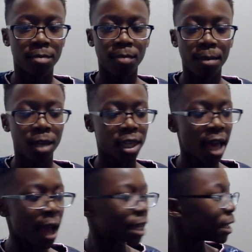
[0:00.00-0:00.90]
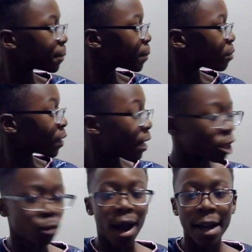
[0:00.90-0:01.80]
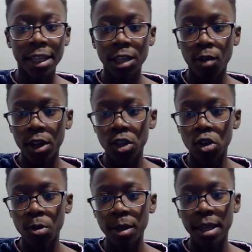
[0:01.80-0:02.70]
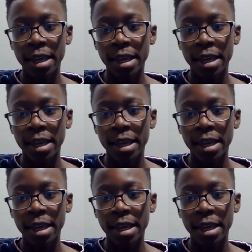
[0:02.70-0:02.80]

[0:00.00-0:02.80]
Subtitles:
maybe attacking and as wide as he wants to,